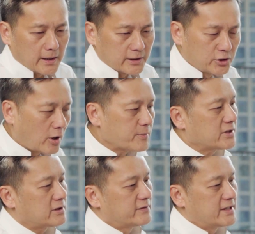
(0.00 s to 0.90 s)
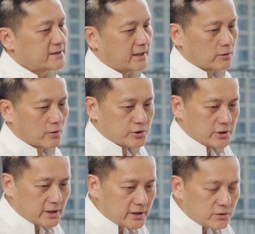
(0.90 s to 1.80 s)
adoption of this
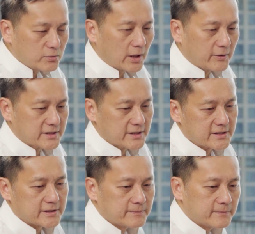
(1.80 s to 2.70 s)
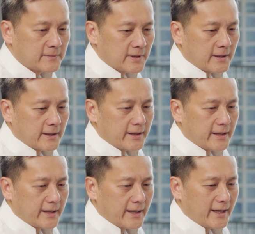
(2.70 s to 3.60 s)
technology into our system.
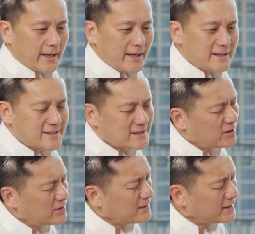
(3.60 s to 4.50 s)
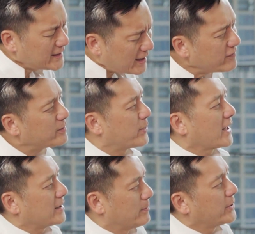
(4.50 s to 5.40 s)
It's never
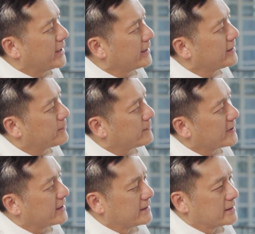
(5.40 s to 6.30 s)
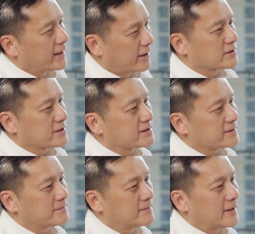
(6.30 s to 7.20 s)
plug and play in the health
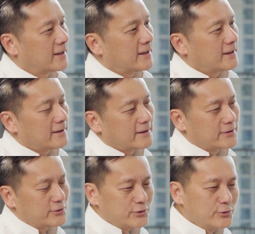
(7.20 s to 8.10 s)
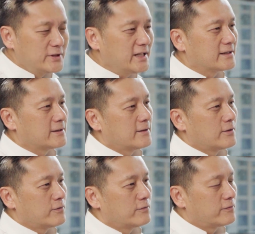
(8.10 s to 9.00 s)
system. You need
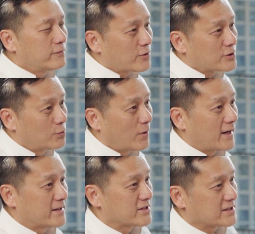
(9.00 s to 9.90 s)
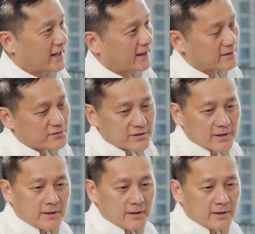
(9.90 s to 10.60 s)
folks who understand